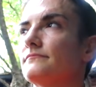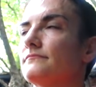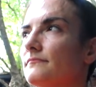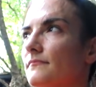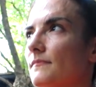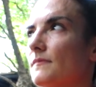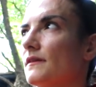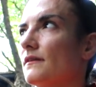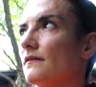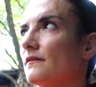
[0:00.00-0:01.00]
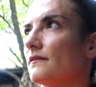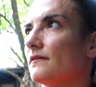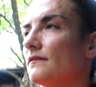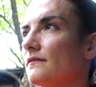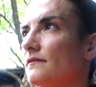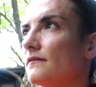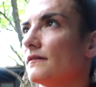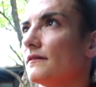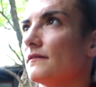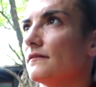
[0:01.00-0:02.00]

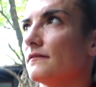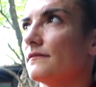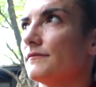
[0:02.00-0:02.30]
Nobody speaks.